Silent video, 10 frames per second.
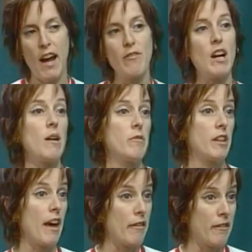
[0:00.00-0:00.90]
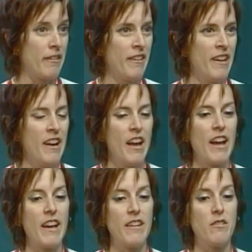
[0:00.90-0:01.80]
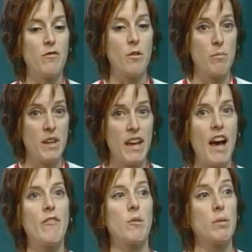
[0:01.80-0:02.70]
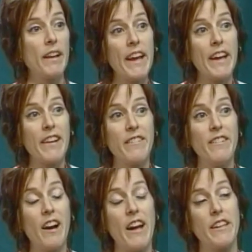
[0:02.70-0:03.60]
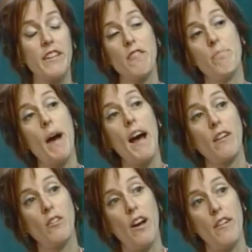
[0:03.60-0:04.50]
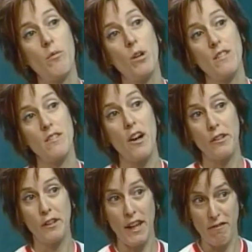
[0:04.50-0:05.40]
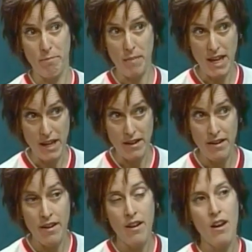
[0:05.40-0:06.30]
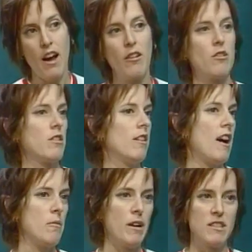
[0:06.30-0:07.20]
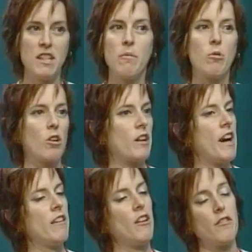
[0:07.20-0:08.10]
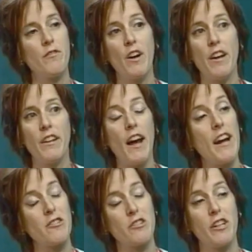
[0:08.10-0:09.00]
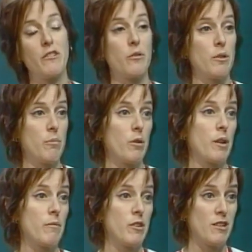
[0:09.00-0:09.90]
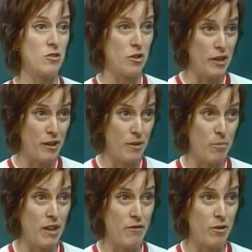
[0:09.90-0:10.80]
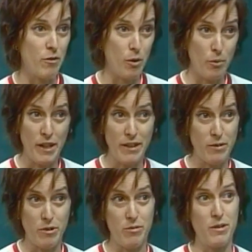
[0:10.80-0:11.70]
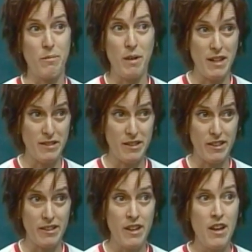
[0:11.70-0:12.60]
have time together. And for me, having played, I can give back a lot of what soccer gave me. I learned a lot about teamwork. I had a lot of fun. I actually got to go on a program to Australia and play for 4 weeks, which was amazing. Wow.